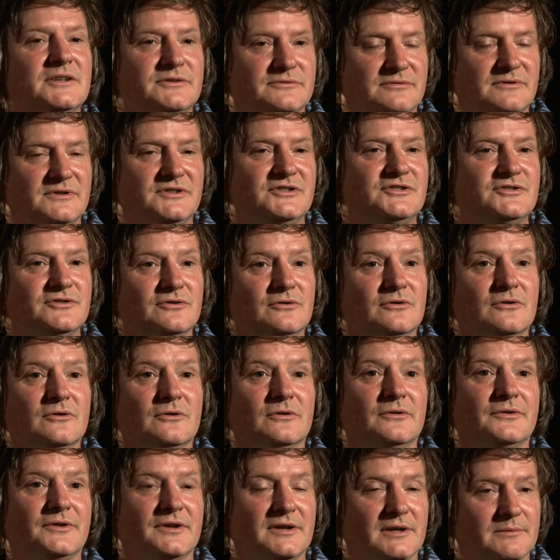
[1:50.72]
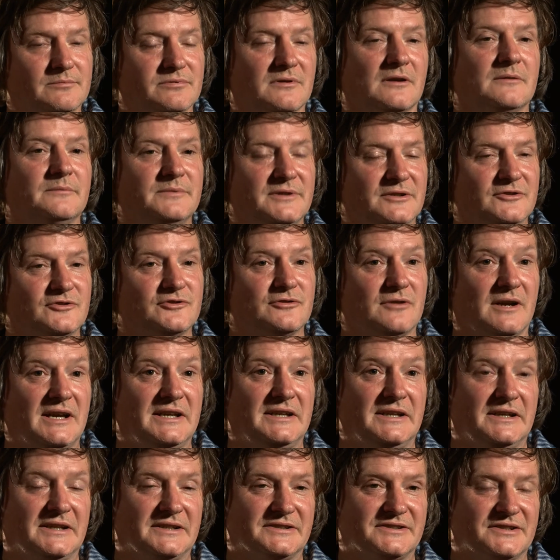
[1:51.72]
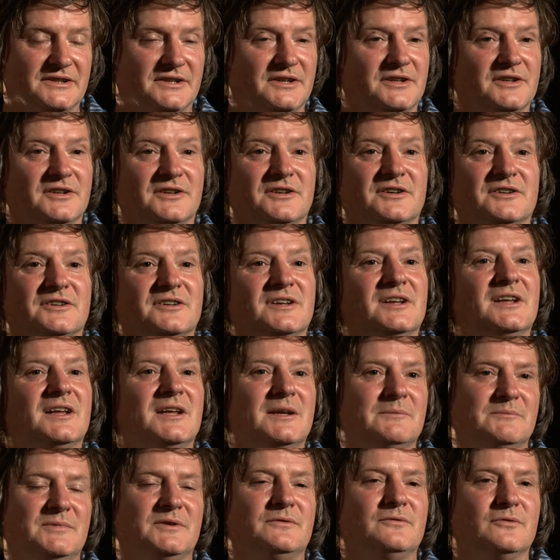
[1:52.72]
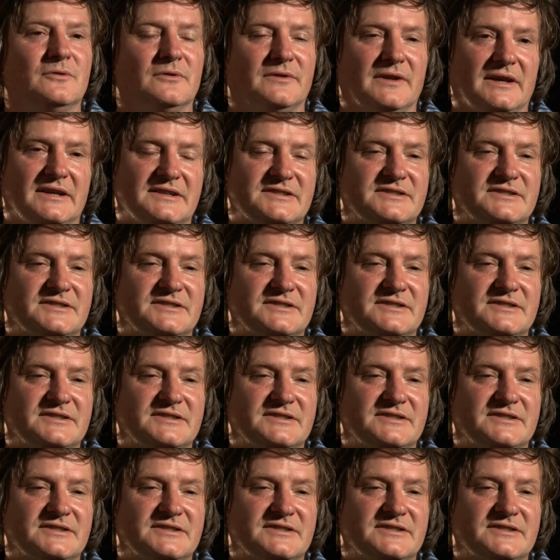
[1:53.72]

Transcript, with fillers: to ensure that appropriate training has occurred before they